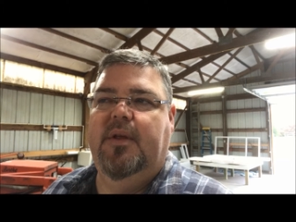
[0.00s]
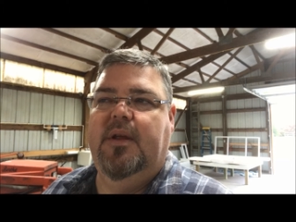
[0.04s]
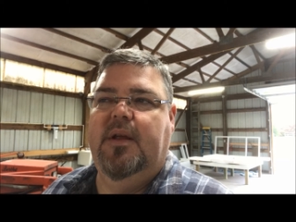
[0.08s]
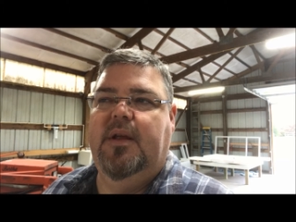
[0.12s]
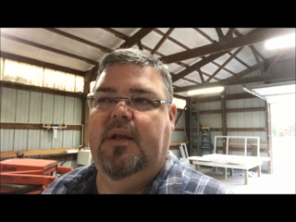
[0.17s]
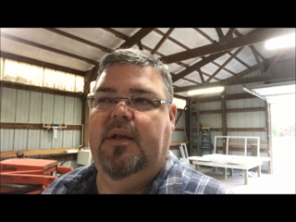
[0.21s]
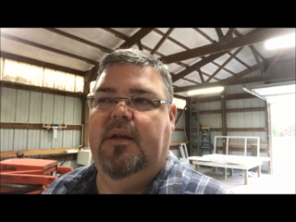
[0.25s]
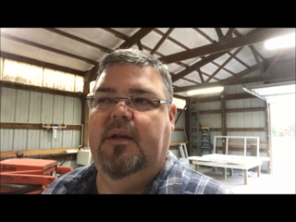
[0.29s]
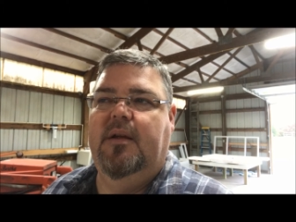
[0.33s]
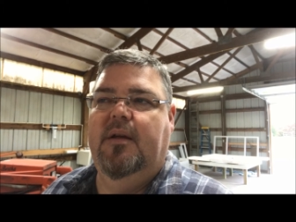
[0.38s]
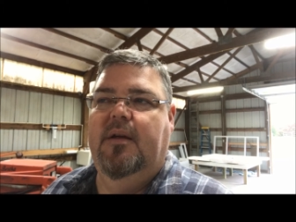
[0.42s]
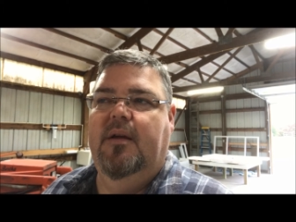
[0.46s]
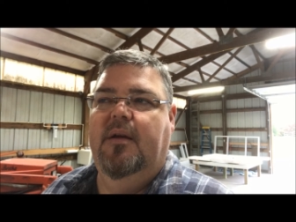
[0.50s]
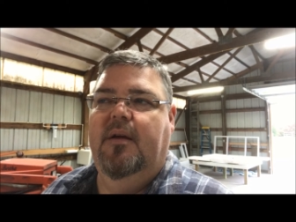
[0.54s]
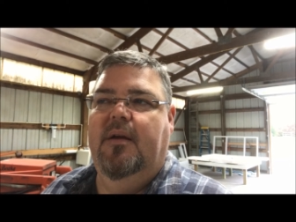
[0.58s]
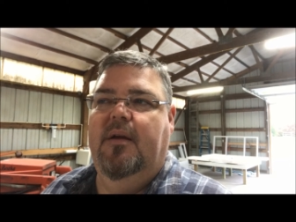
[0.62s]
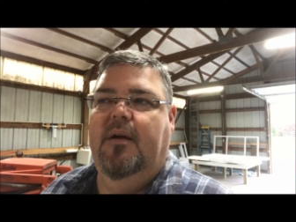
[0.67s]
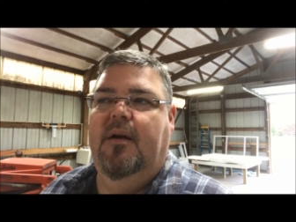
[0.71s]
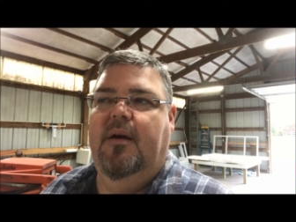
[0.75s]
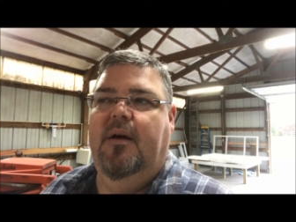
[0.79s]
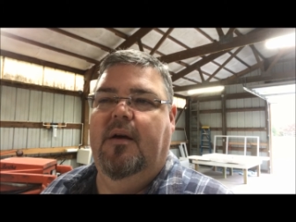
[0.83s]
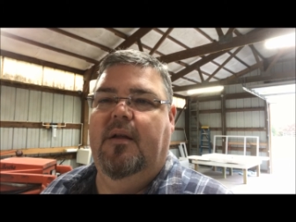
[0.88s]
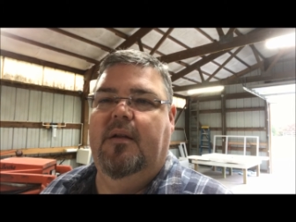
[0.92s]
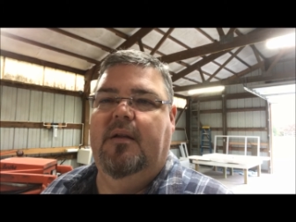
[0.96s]
the
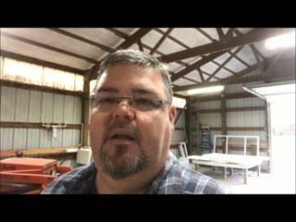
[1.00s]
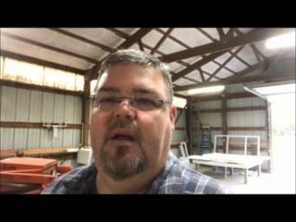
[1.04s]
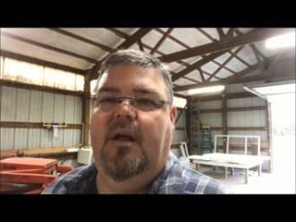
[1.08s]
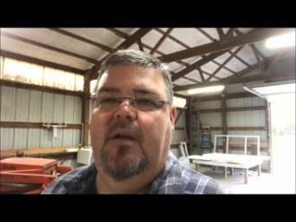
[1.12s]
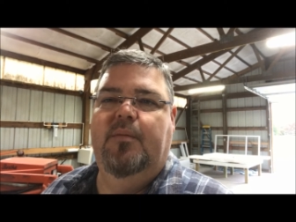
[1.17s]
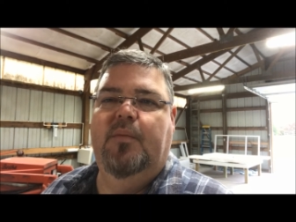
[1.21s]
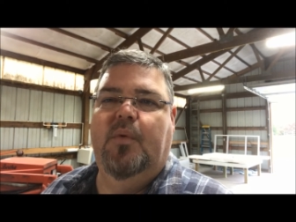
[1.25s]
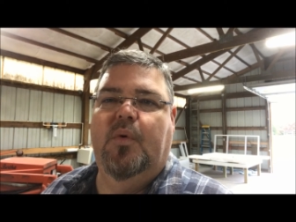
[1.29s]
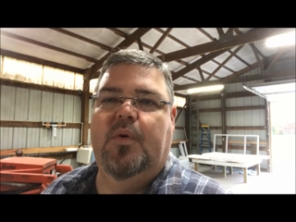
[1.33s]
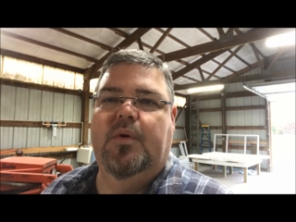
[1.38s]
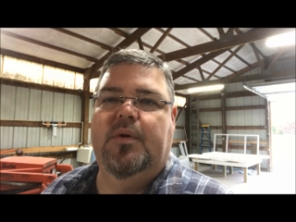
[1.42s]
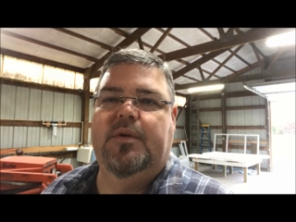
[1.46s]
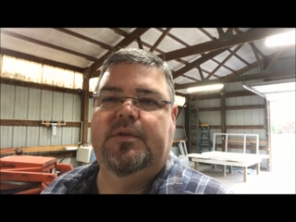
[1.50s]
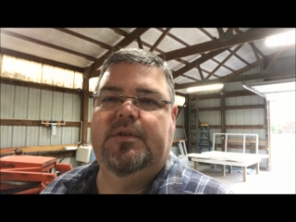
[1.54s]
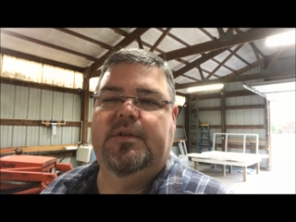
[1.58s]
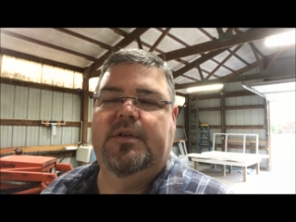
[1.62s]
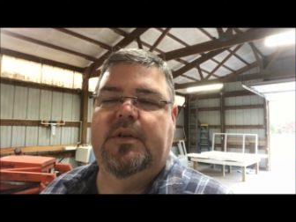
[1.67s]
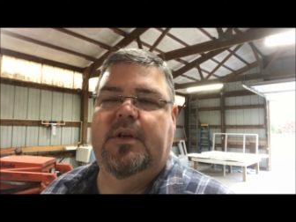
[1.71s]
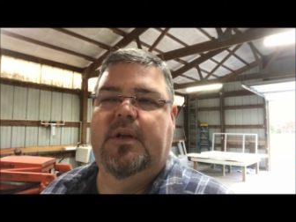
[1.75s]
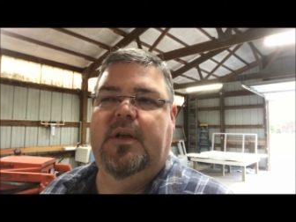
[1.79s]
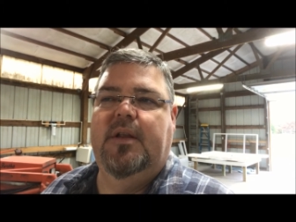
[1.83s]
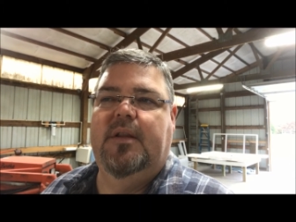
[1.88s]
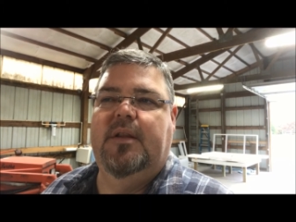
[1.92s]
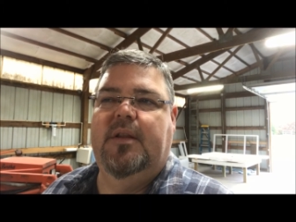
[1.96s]
lawnmowers,
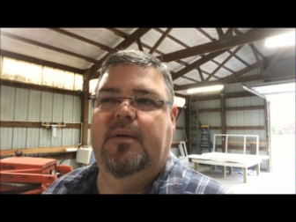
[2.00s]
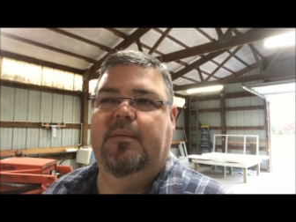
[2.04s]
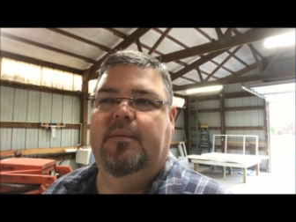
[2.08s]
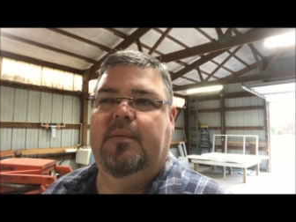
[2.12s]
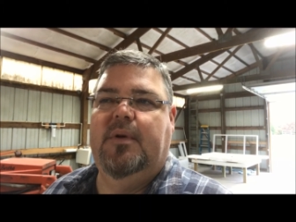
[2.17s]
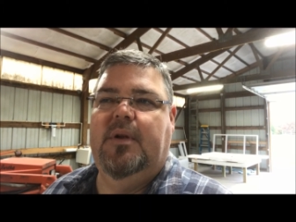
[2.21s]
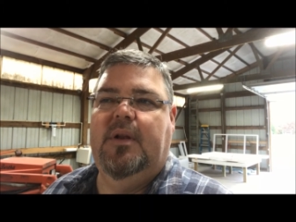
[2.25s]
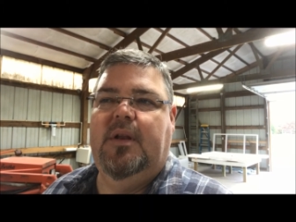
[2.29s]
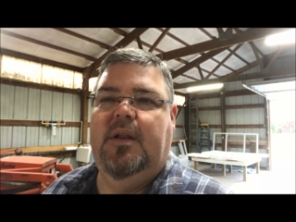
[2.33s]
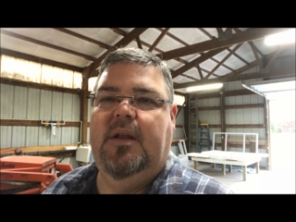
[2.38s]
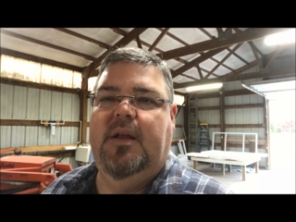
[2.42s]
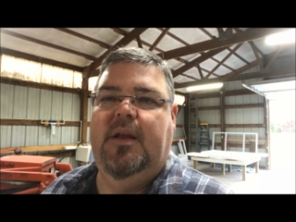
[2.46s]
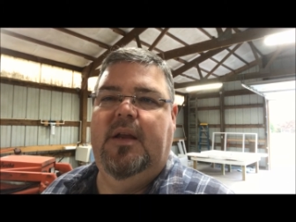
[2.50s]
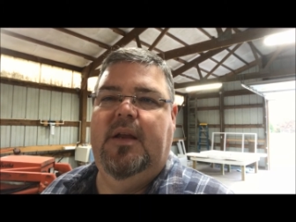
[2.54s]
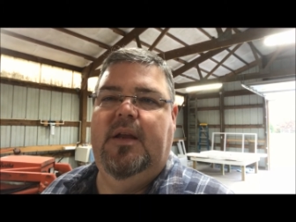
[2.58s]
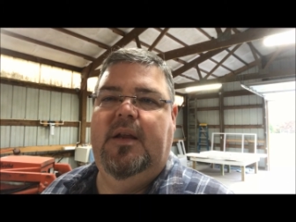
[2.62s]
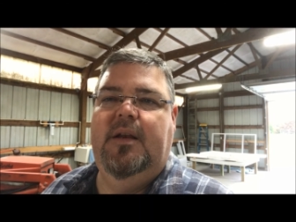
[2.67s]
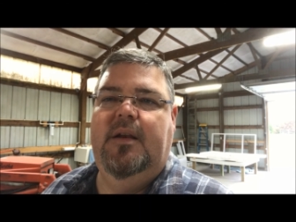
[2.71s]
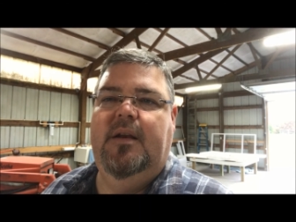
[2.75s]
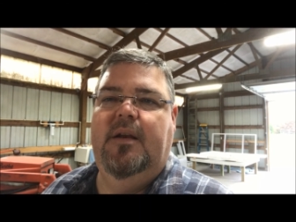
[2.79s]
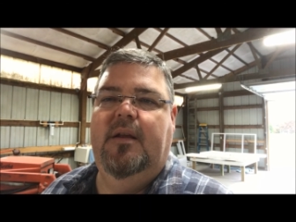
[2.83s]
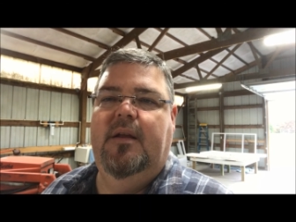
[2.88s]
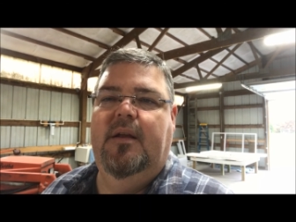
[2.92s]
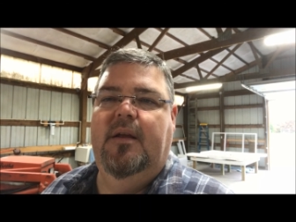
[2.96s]
get them
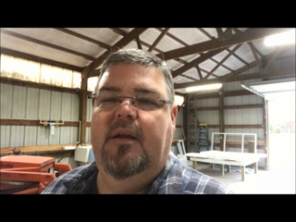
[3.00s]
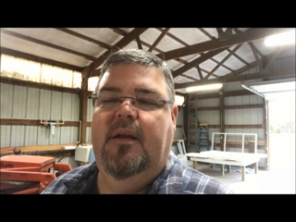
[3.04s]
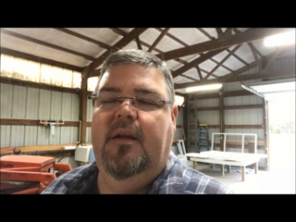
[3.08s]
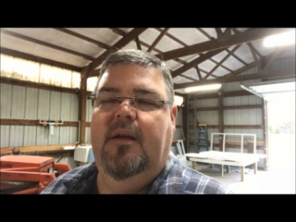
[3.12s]
clean.